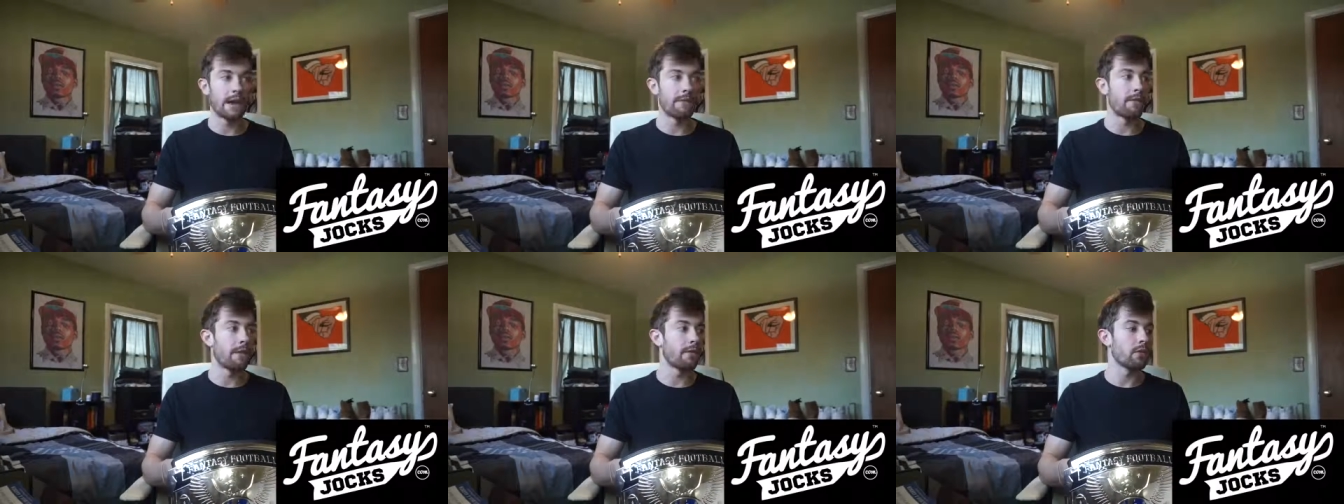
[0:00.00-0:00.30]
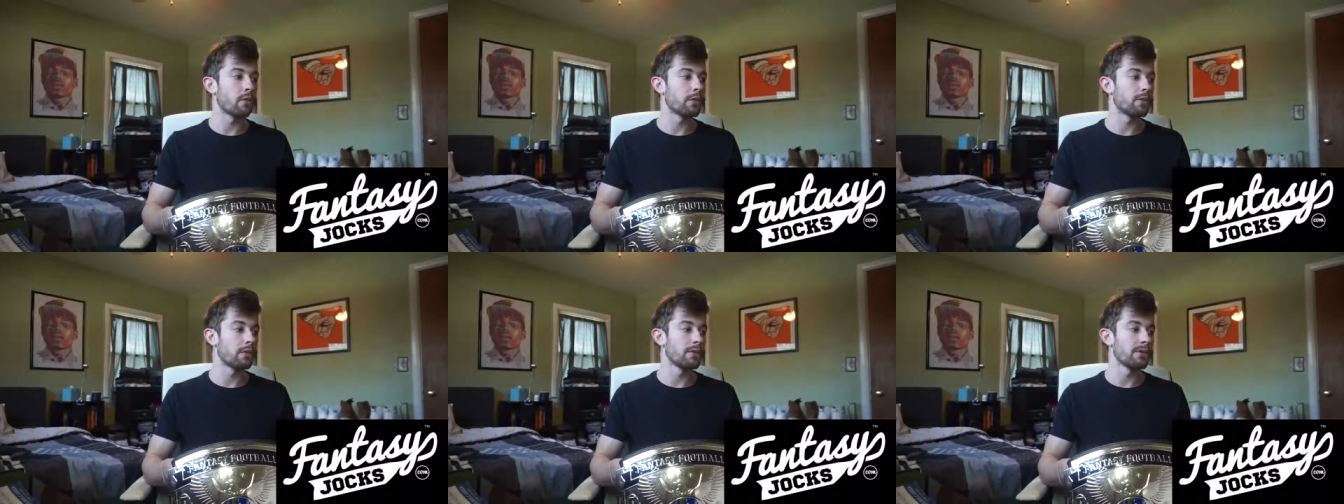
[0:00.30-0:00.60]
Have
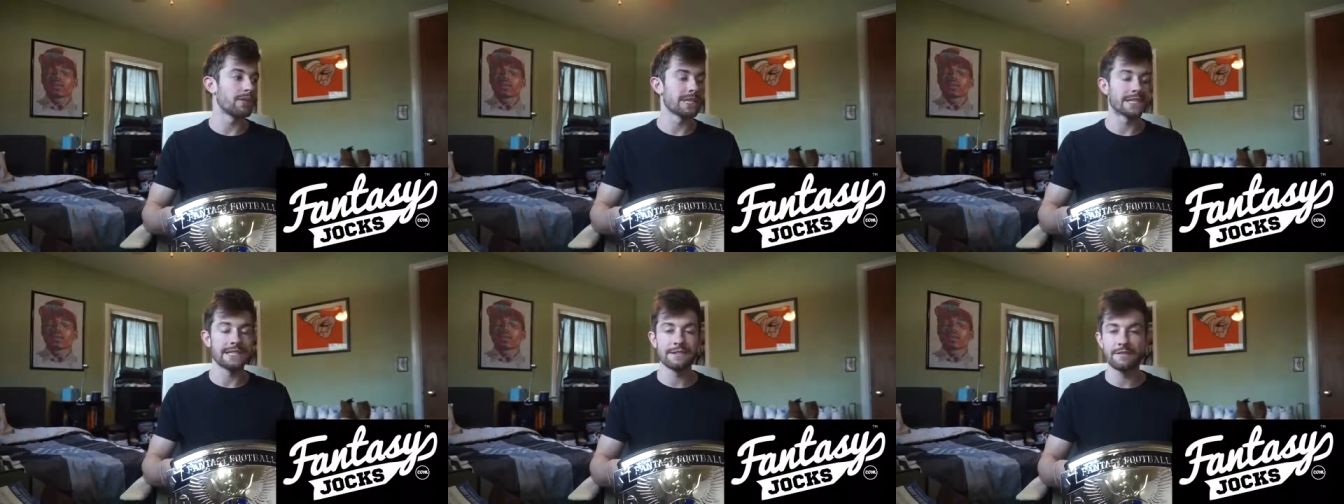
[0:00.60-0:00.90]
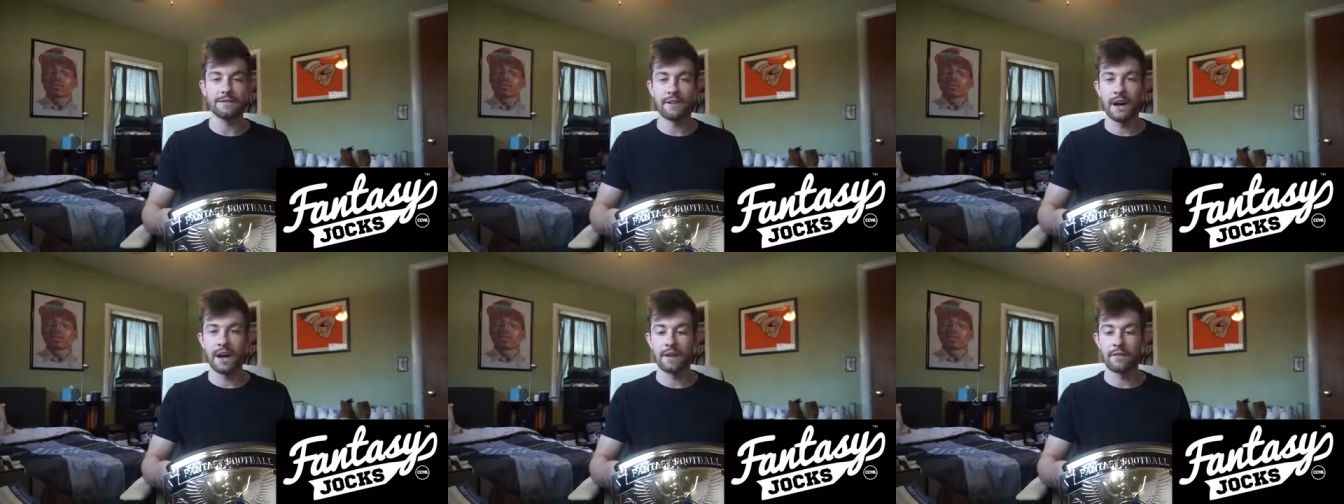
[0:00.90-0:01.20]
everyone throwing
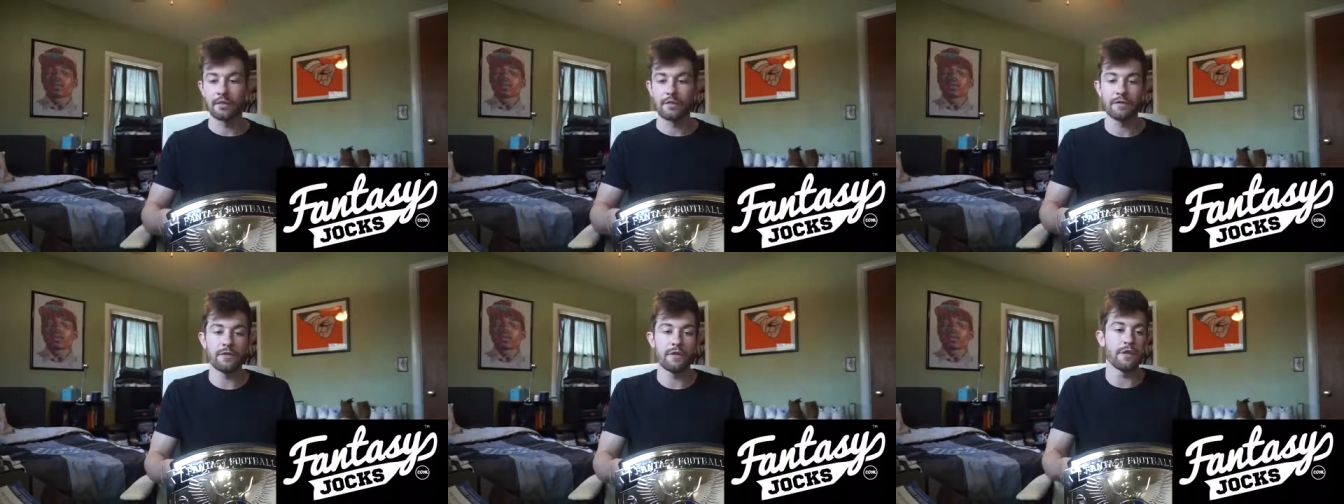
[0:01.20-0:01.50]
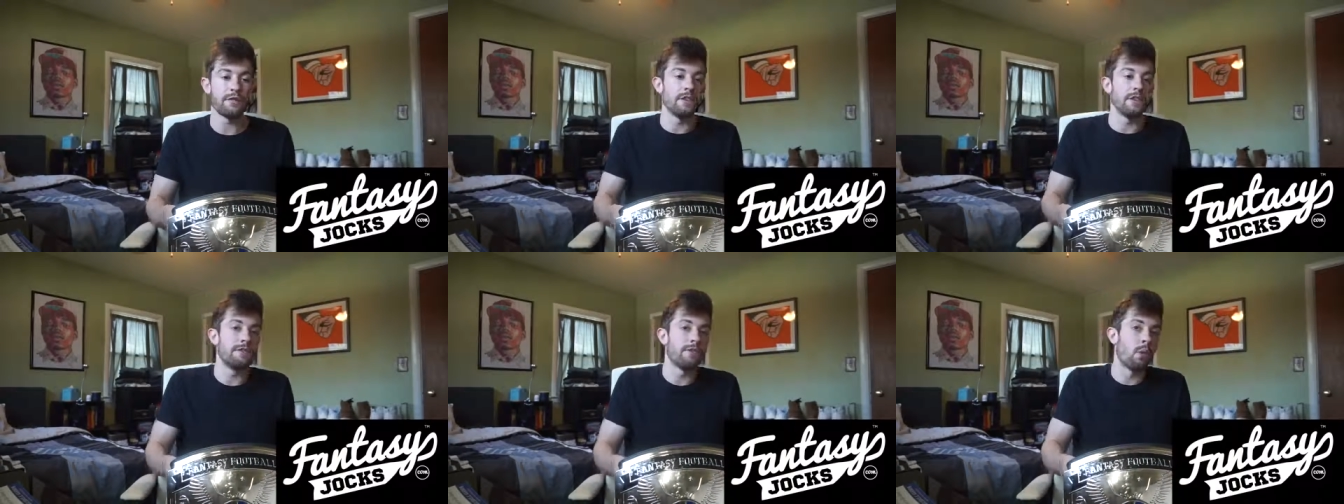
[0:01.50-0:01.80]
65 or
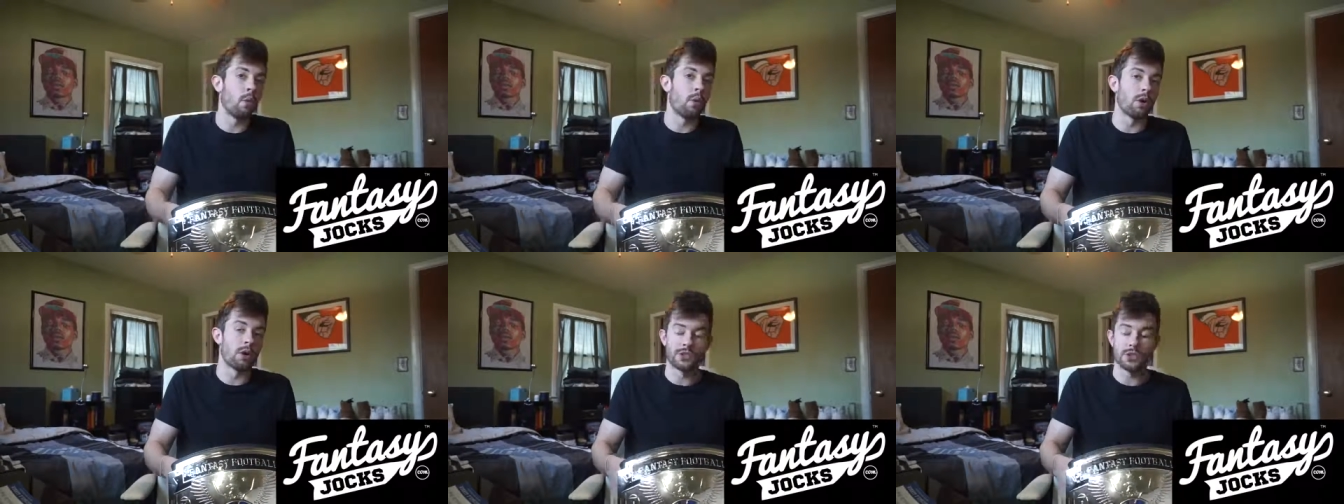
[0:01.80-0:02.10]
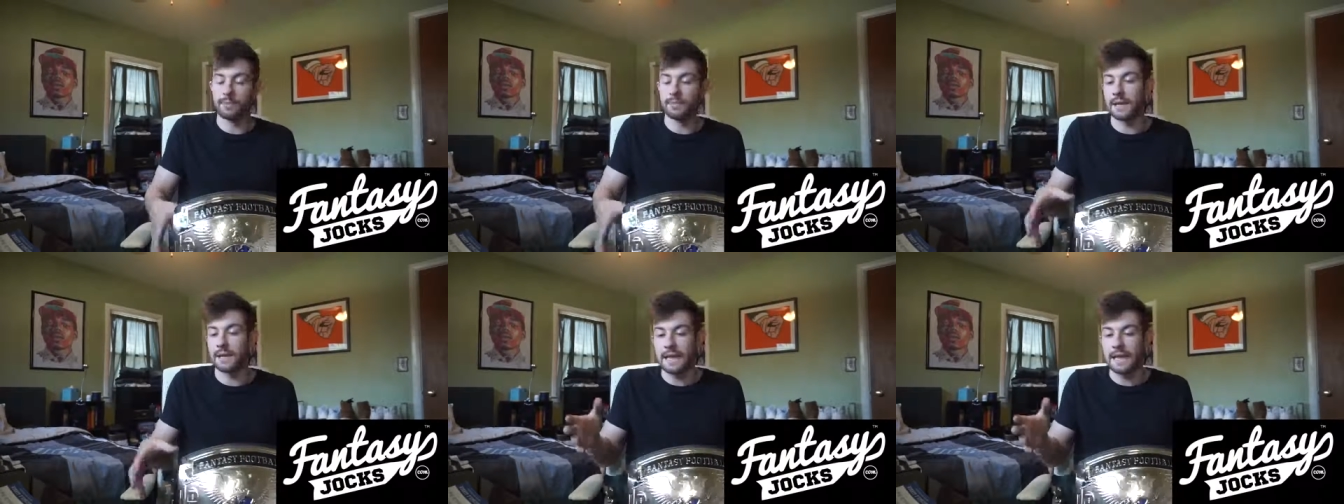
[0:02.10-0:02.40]
54 or
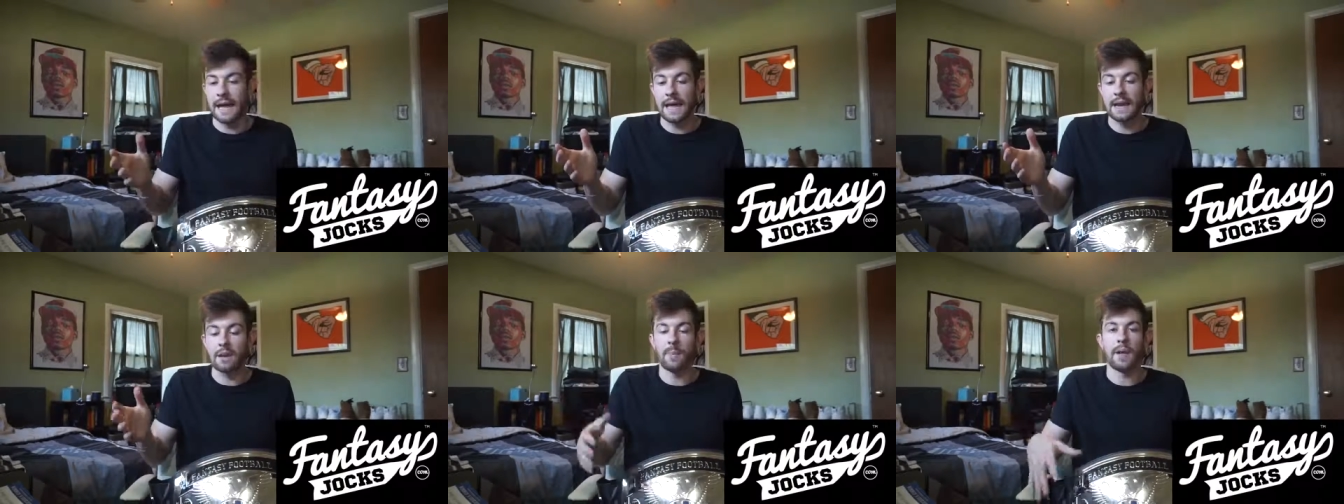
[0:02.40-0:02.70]
something like that,